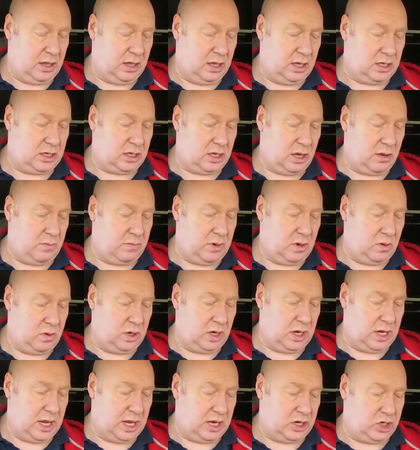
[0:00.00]
There's a
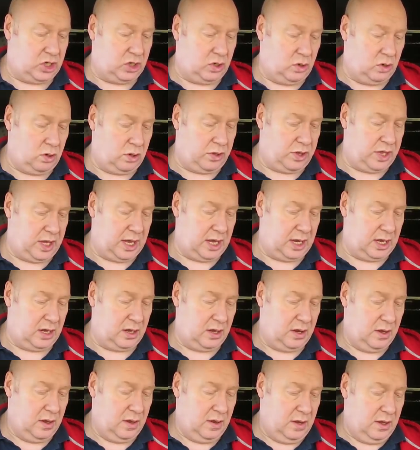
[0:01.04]
millionaire short thing.
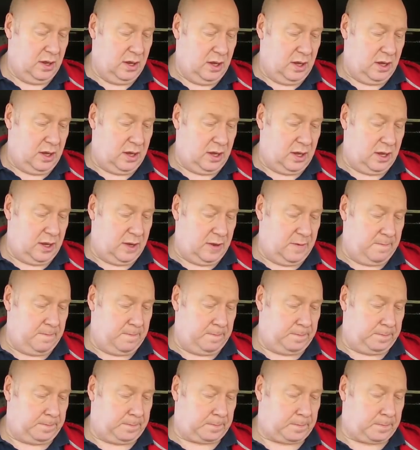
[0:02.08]
Um,